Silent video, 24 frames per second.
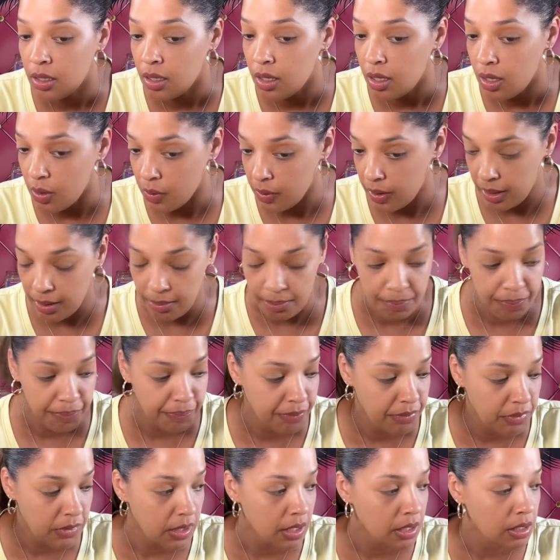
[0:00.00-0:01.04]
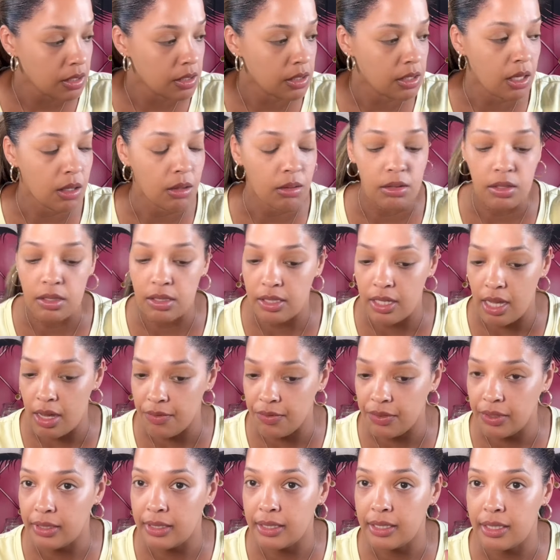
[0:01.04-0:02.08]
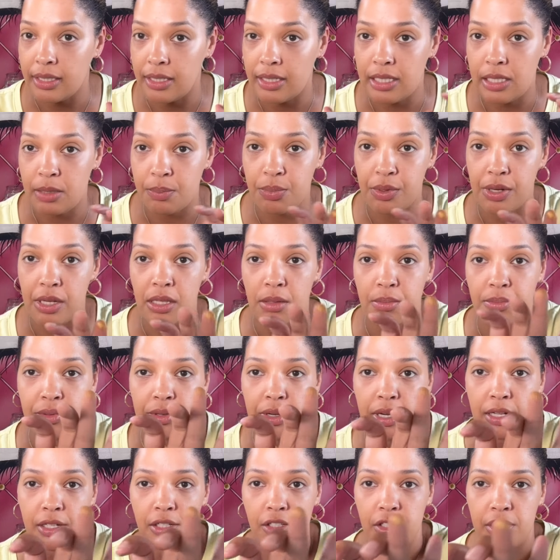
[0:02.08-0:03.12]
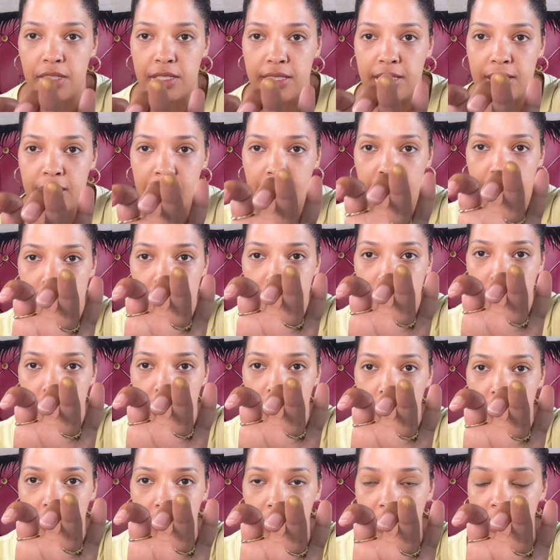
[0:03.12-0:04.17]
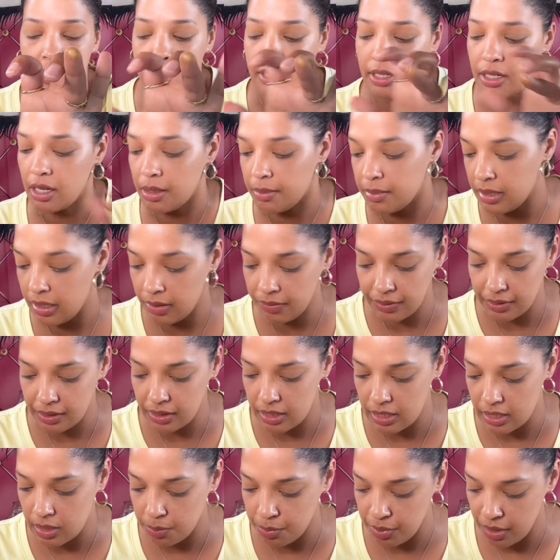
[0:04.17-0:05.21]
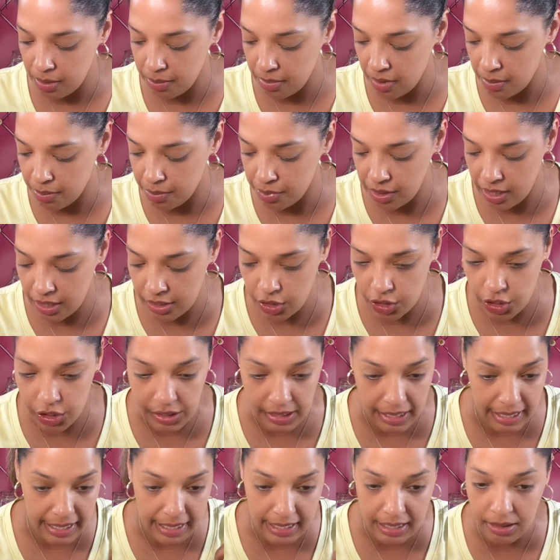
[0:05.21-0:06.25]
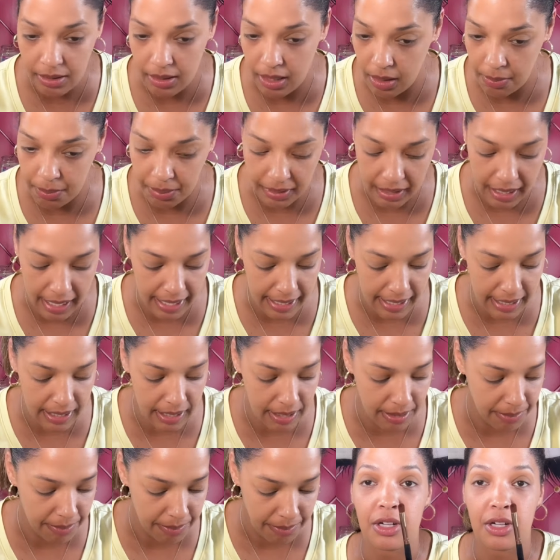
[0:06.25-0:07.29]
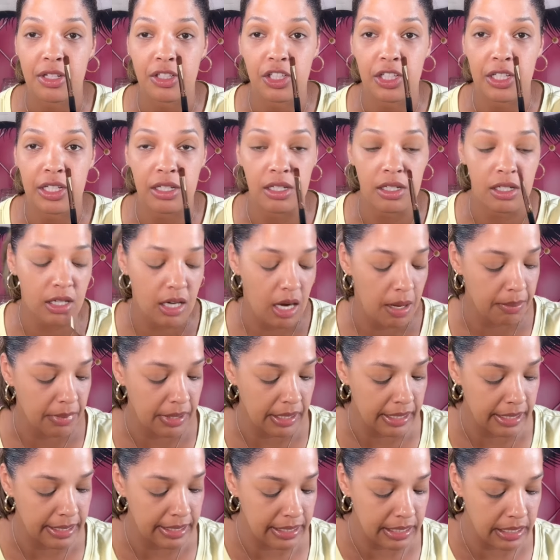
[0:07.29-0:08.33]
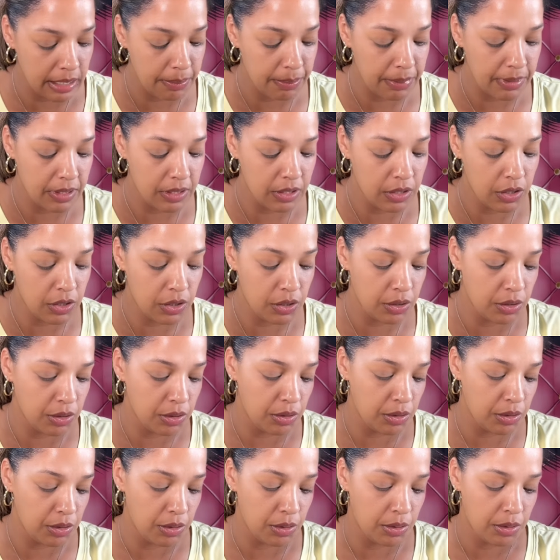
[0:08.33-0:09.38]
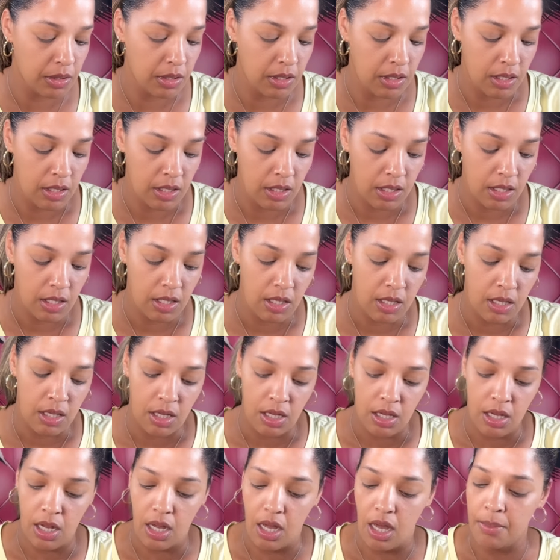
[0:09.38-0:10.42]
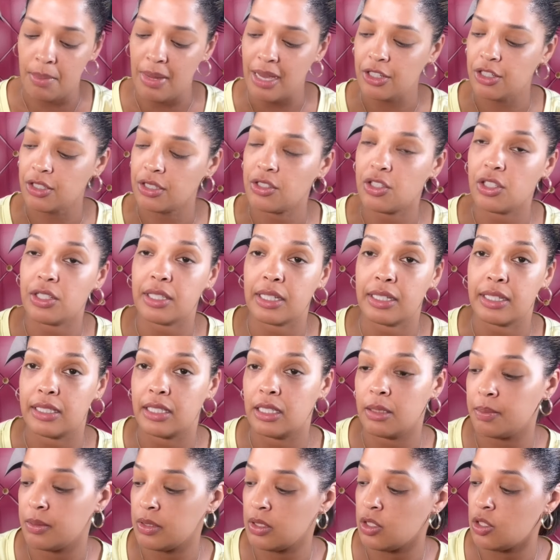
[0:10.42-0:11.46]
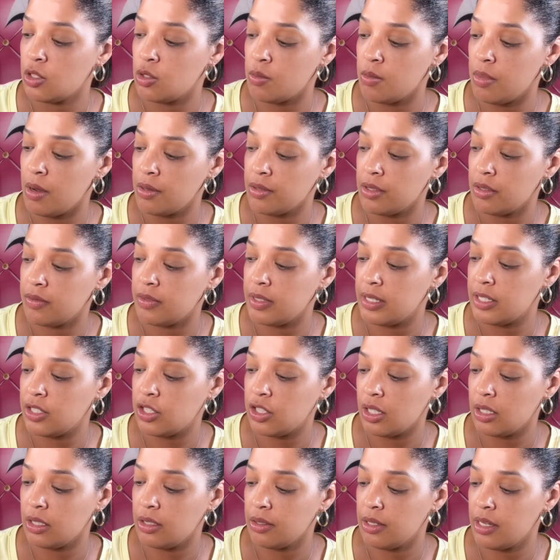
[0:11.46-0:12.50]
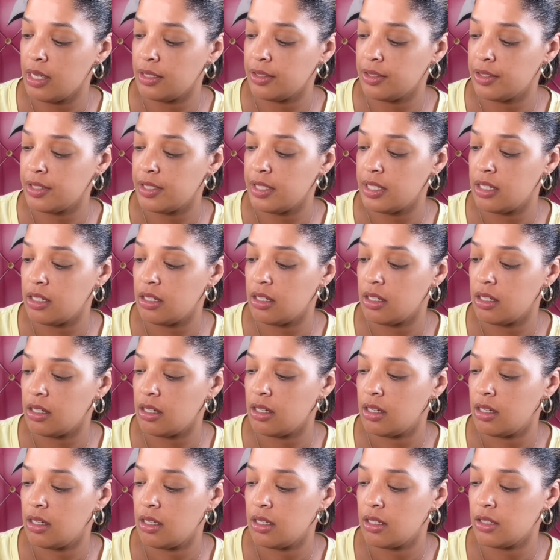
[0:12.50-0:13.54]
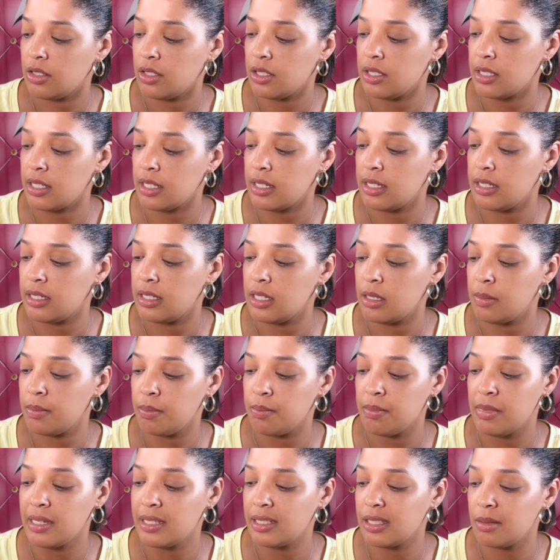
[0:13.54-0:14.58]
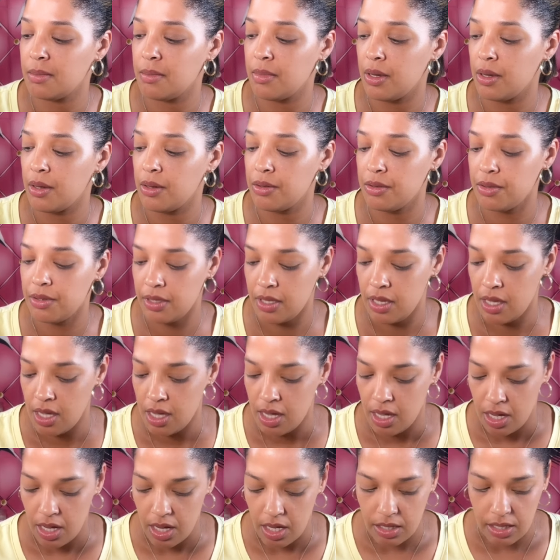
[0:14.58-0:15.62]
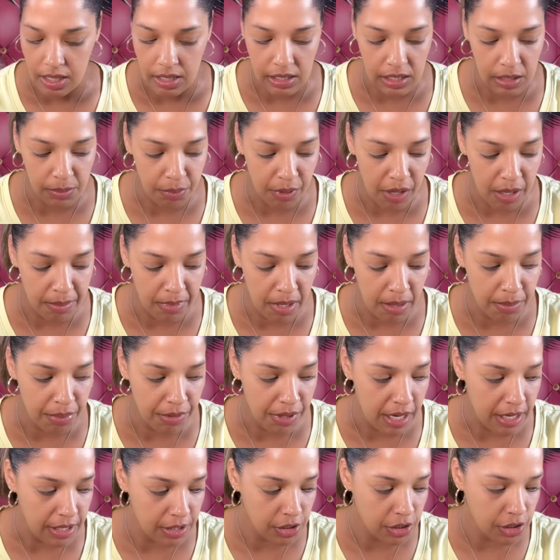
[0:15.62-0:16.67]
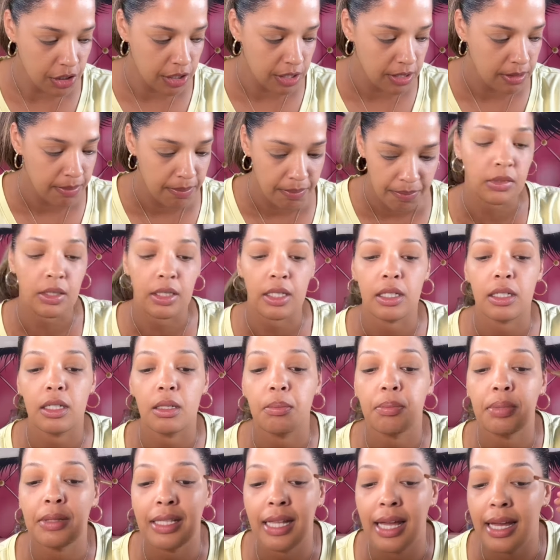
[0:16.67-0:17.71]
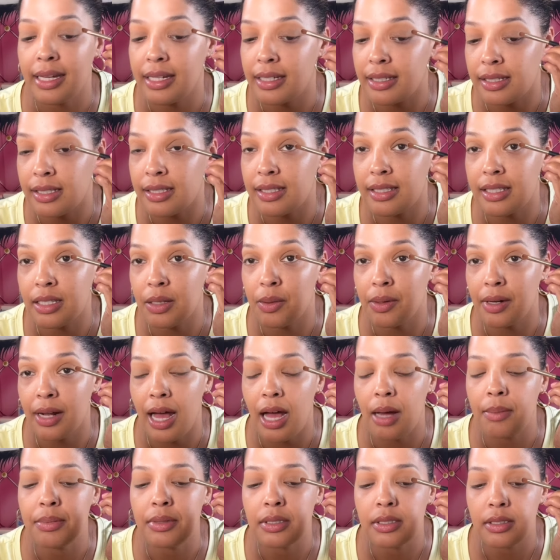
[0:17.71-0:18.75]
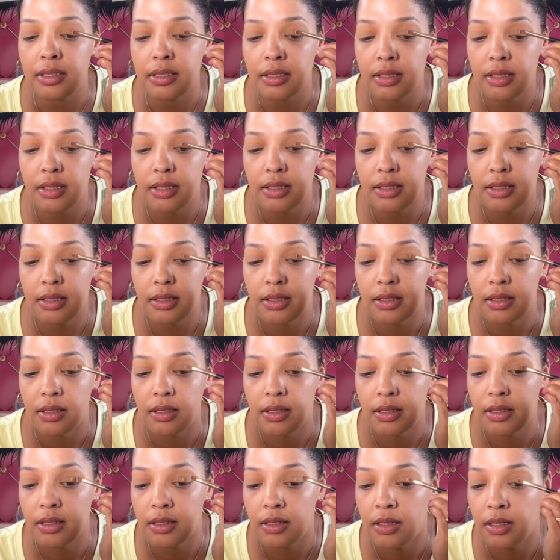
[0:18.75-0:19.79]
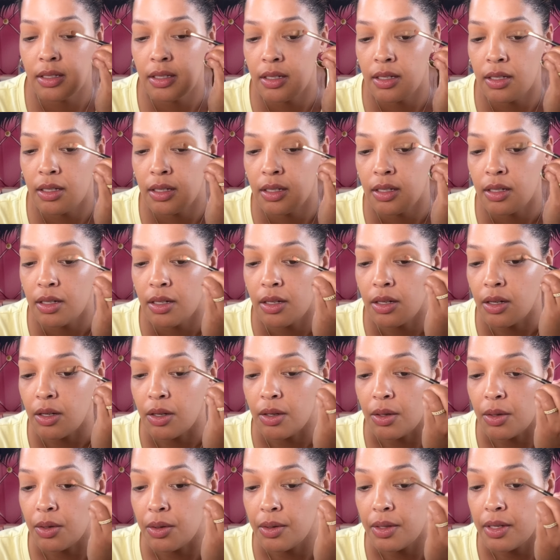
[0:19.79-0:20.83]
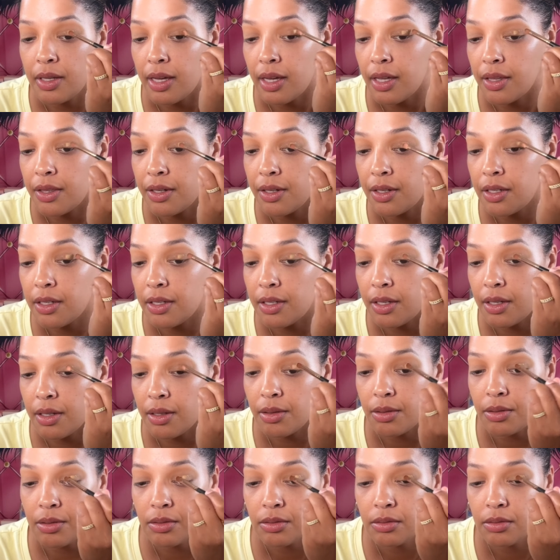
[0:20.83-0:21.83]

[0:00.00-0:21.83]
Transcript: Okay, so definitely gonna spray the brush. See, that's the color right there. I'm definitely gonna spray my brush and apply it. Here, I'm gonna dip into, I'm actually just gonna dip into both of these yellow colors here. Just gonna dip, mix them both, and then spray my brush and apply it and see what happens. Oh yeah, there you go.